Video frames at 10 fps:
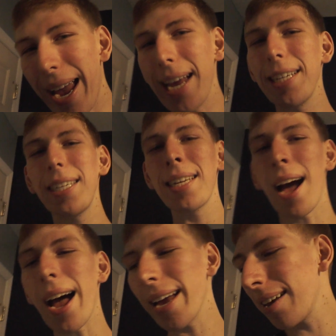
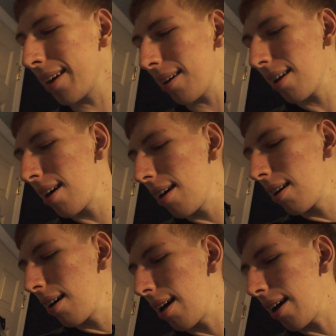ATI in it
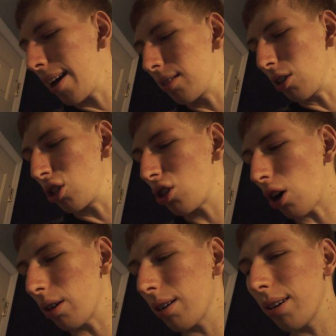as a
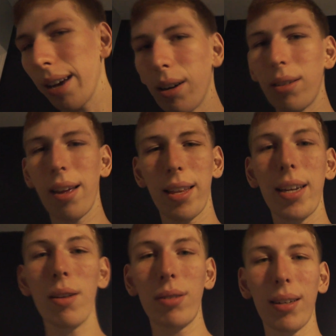starter. It also had the
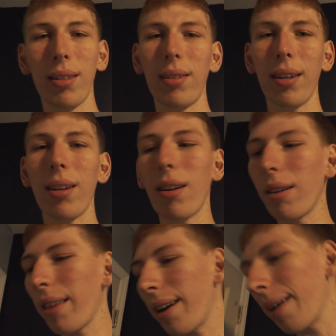
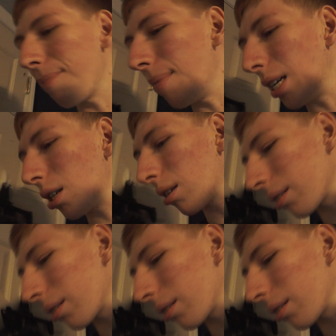Q6600 that I mentioned